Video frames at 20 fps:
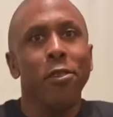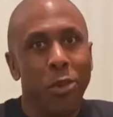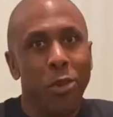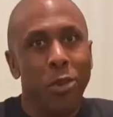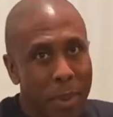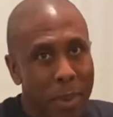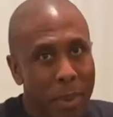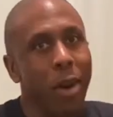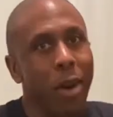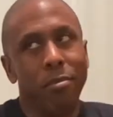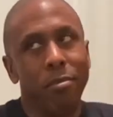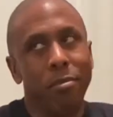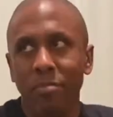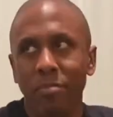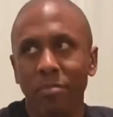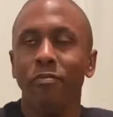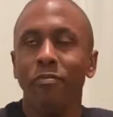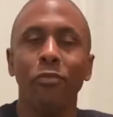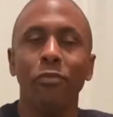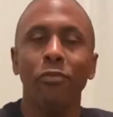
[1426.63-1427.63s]
for about
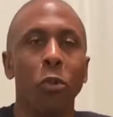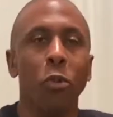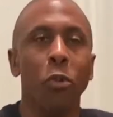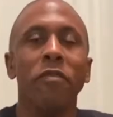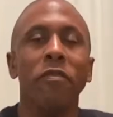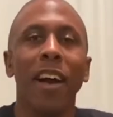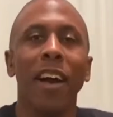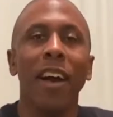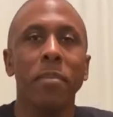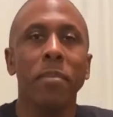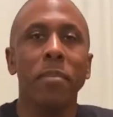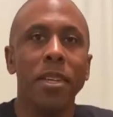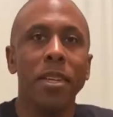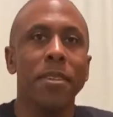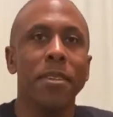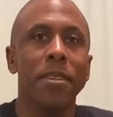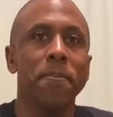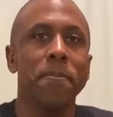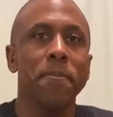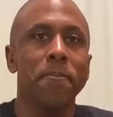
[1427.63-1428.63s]
45
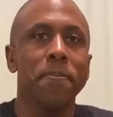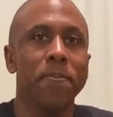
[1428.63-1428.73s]
minutes.